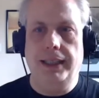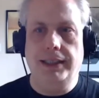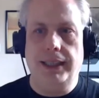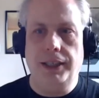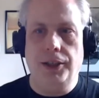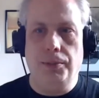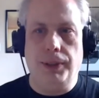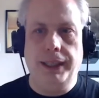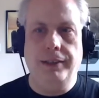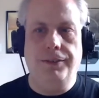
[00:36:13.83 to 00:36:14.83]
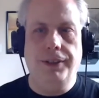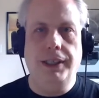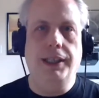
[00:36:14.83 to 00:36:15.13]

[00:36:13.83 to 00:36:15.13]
It's that you're playing for the